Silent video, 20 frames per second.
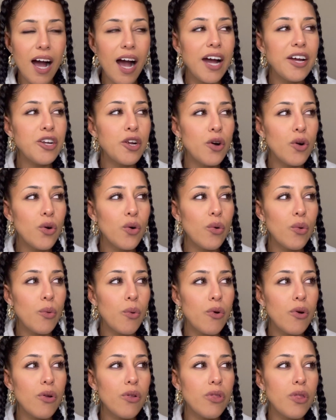
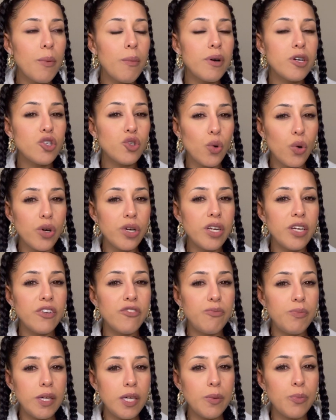know the majority
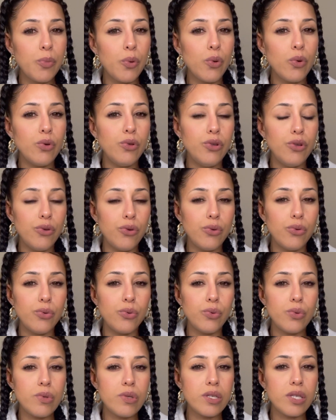of people
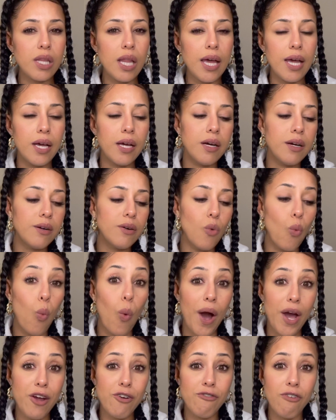use like
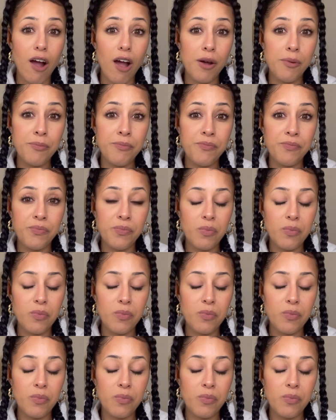white rum